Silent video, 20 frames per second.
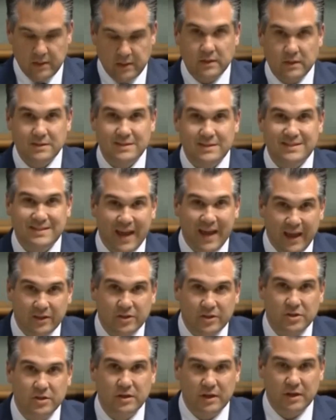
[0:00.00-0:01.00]

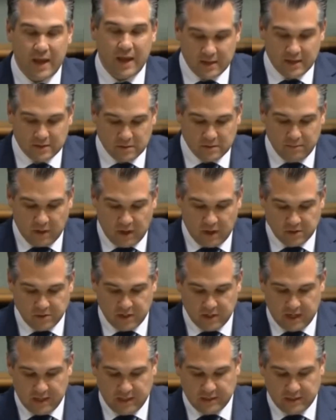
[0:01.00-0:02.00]
sanction
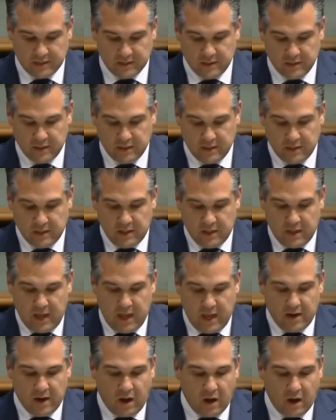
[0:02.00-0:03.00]
Azerbaijan
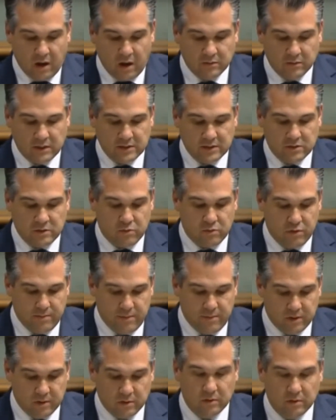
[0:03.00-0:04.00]
and hold this
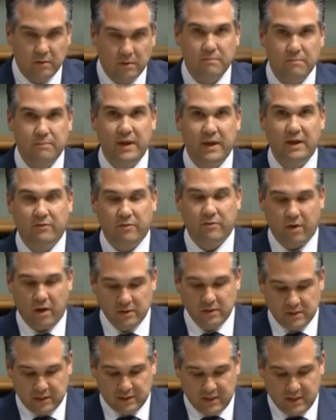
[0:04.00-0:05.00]
criminal
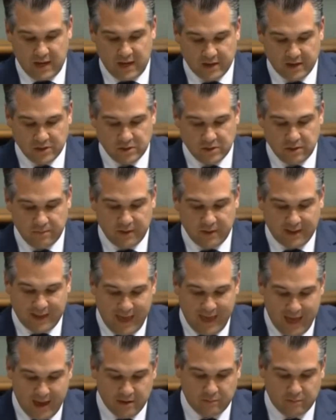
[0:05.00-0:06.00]
petro-dictatorship
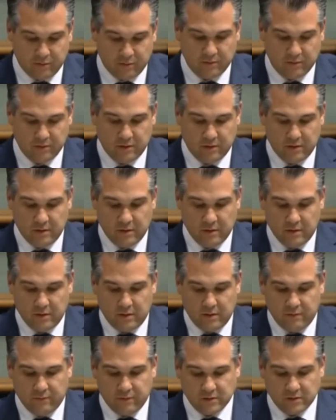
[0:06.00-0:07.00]
accountable
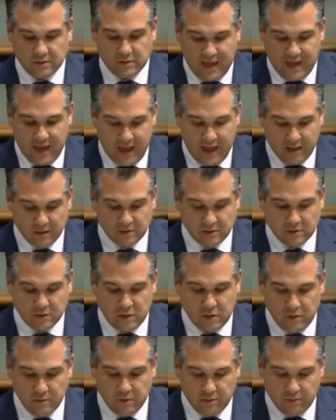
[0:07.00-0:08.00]
for its countless
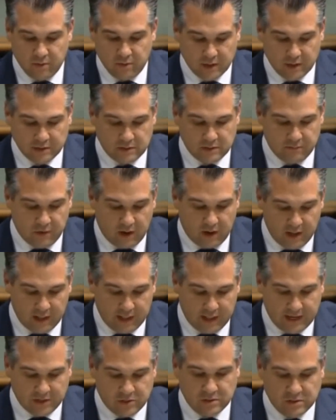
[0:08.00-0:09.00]
human rights
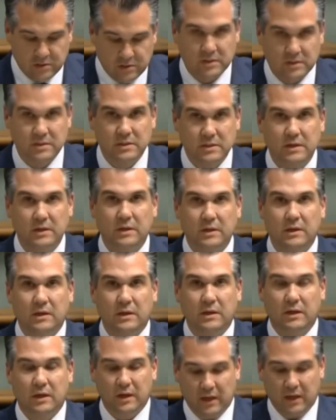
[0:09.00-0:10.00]
violations
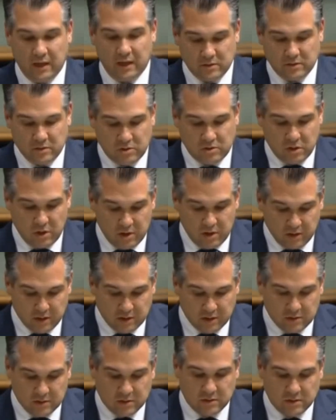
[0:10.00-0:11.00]
against
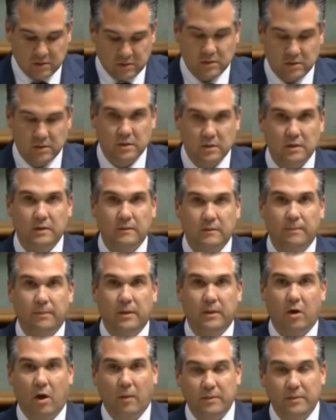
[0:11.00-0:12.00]
journalists,
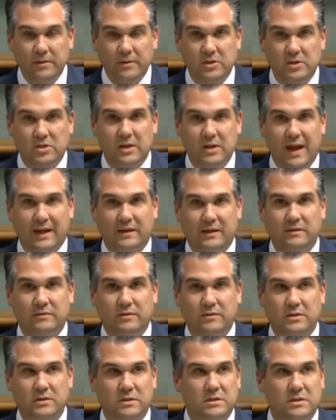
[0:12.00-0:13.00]
opposition
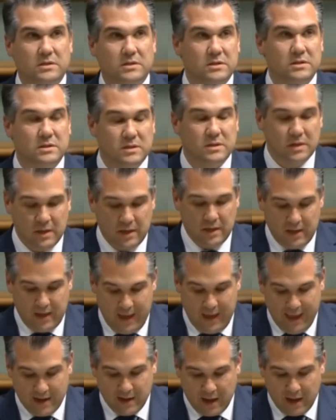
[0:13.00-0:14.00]
activists
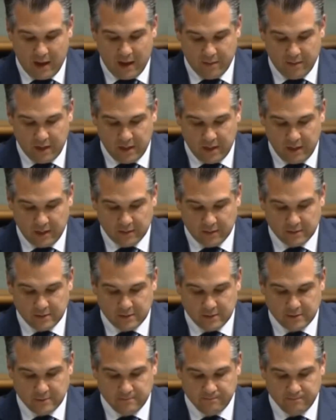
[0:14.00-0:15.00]
and Armenians.